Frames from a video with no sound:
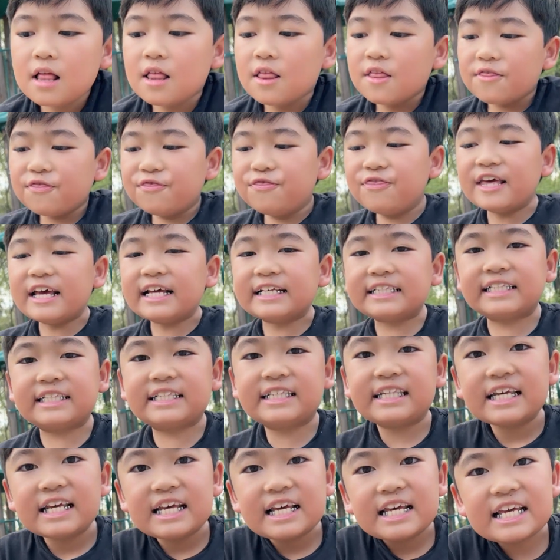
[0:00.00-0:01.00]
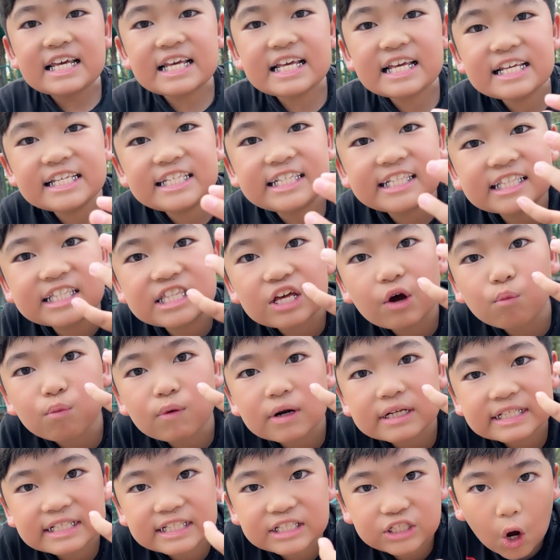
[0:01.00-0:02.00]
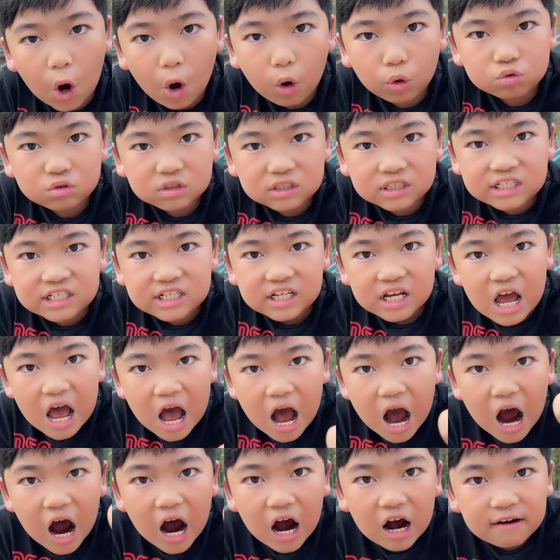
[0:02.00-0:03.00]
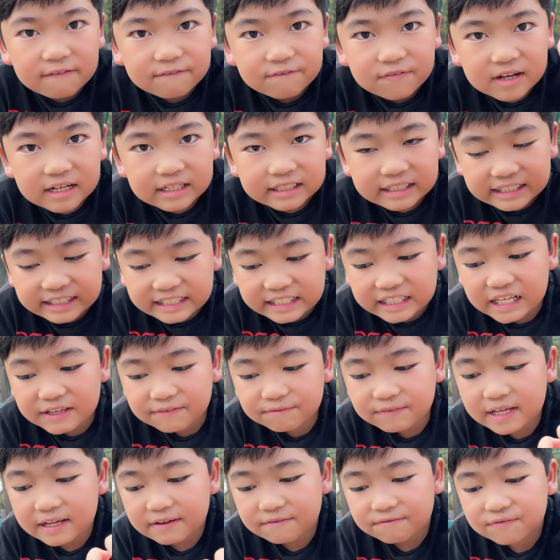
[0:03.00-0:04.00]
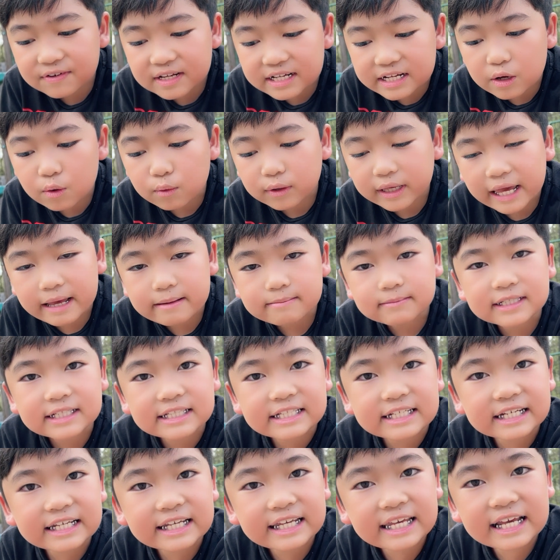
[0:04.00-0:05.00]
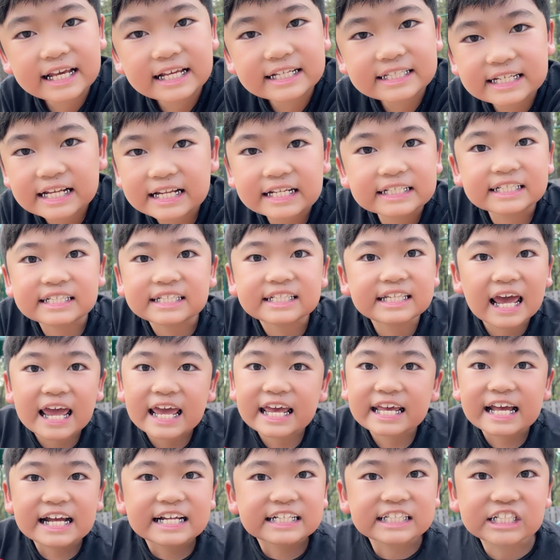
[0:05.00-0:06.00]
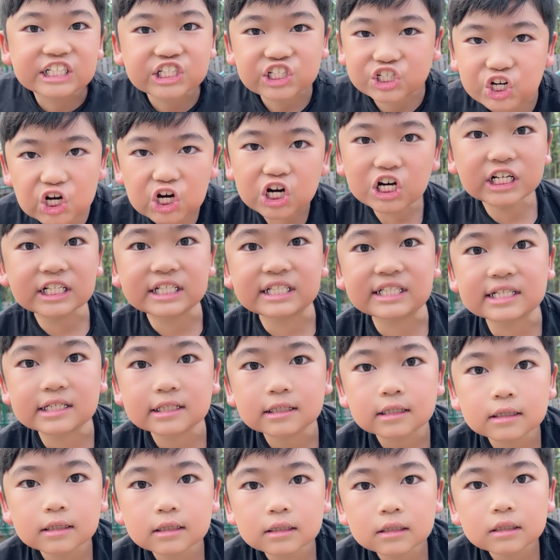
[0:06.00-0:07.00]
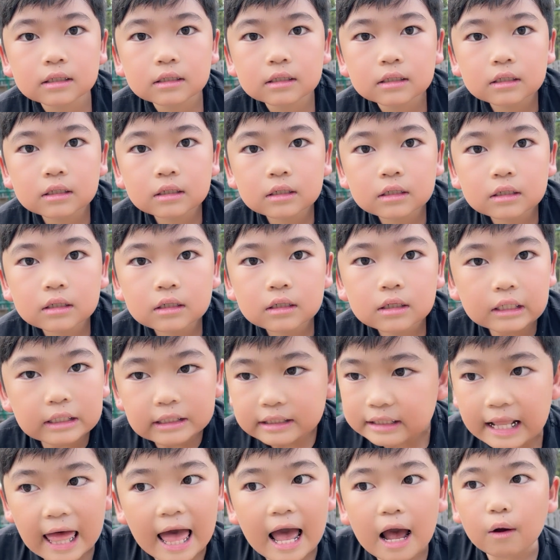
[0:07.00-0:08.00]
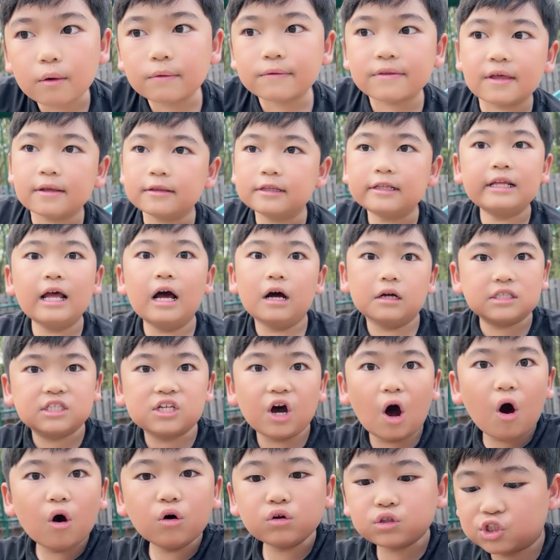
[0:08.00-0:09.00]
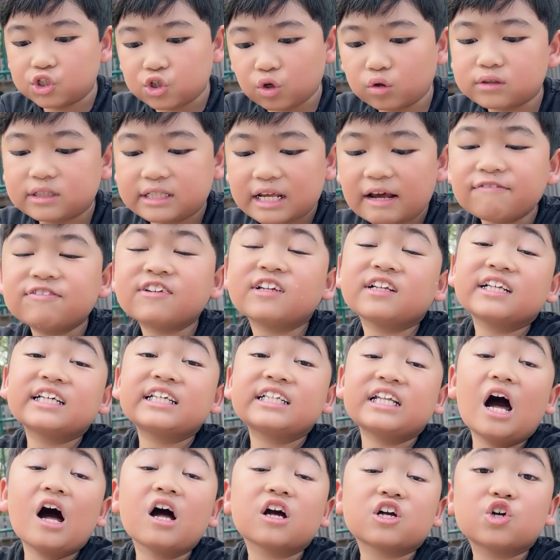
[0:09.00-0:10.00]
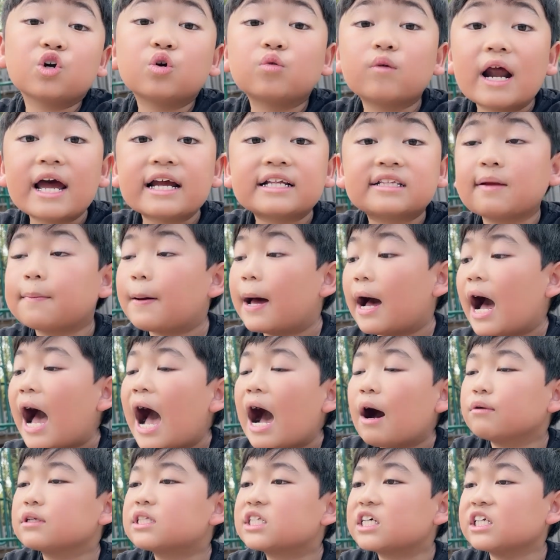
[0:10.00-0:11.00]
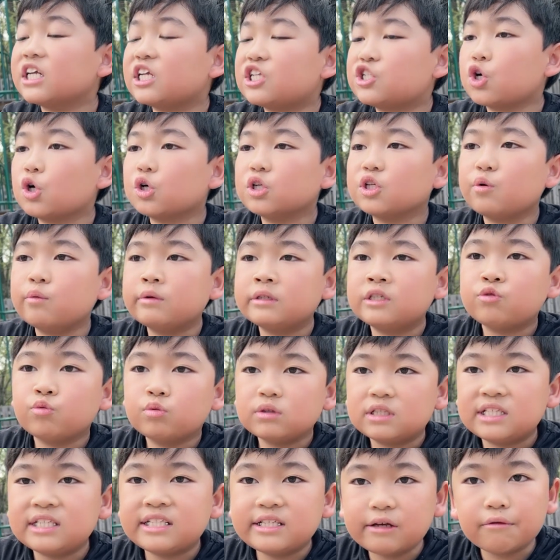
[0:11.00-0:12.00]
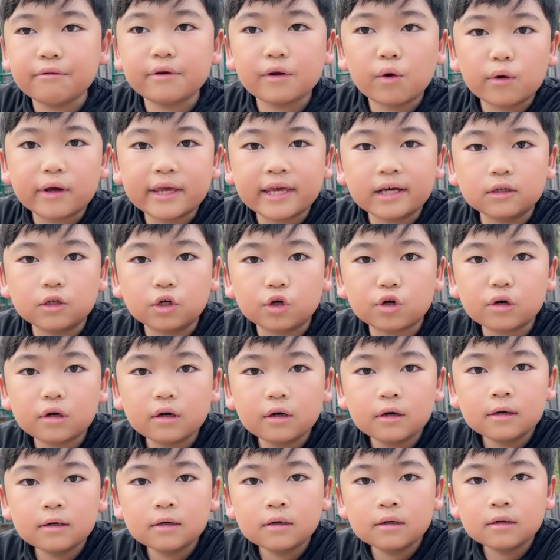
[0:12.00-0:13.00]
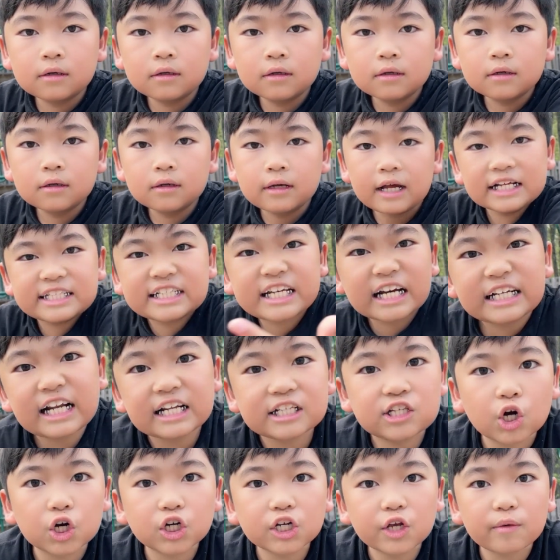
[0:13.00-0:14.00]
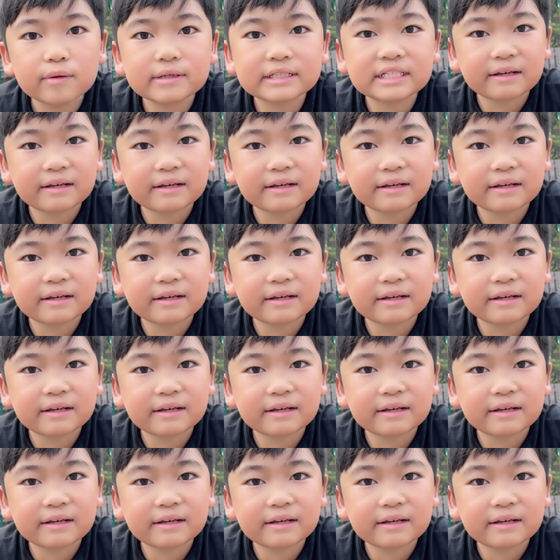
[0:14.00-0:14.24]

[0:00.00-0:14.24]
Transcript: This is the result of giving video games to kids and saying it's good. Now, the adults are definitely not correct about how it's going to turn you into a serial killer. It's going to turn you